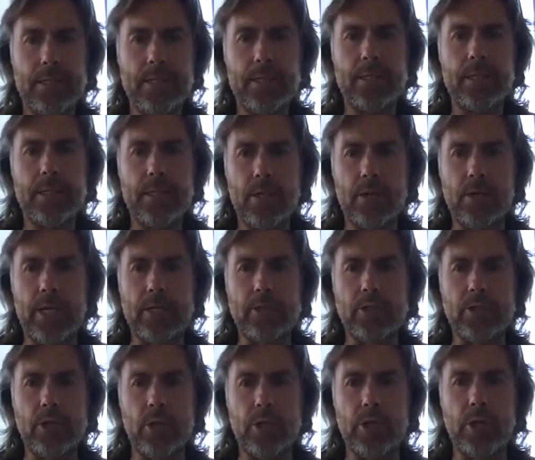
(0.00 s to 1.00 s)
Okay,
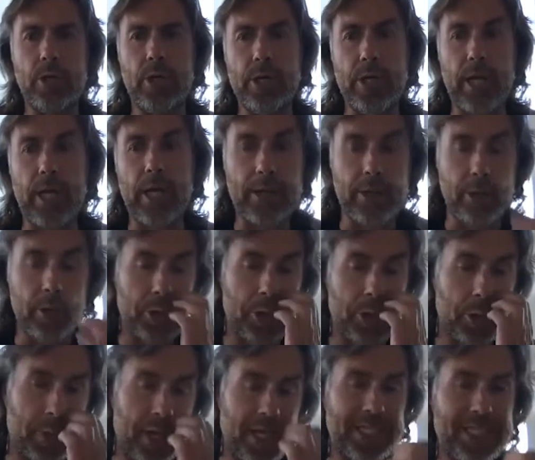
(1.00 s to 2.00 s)
so
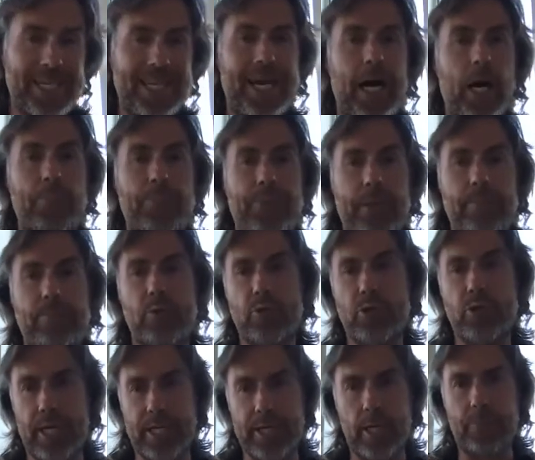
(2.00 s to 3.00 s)
you basically help them to
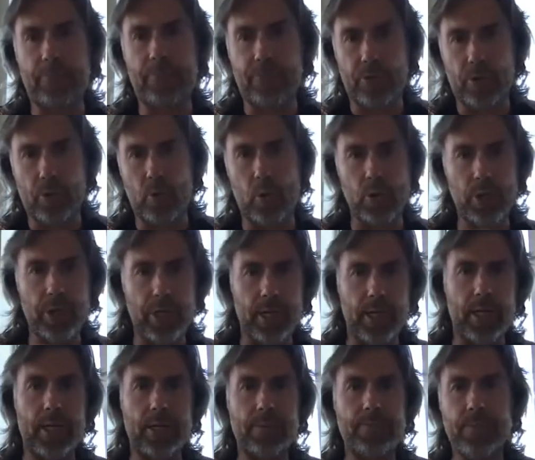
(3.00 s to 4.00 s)
sign up for all
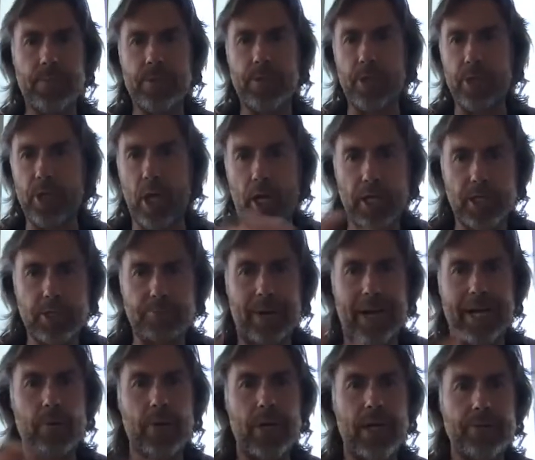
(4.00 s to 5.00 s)
the knowledge
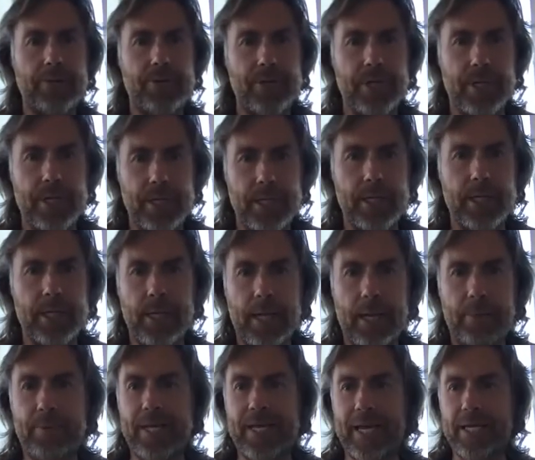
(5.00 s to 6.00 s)
migrant
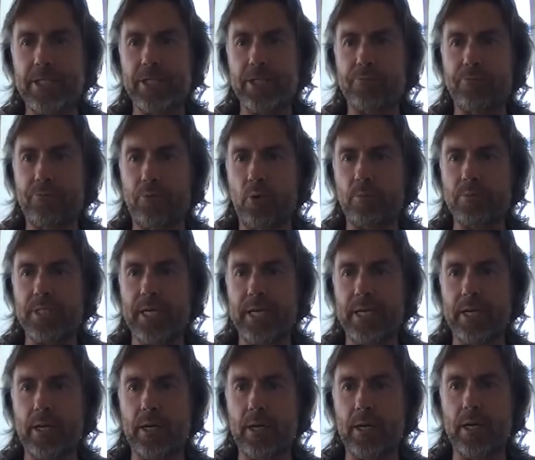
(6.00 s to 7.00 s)
application forms that
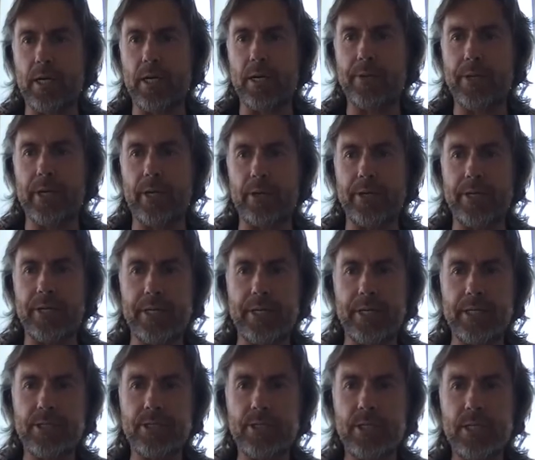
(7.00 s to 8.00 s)
are needed. Yeah,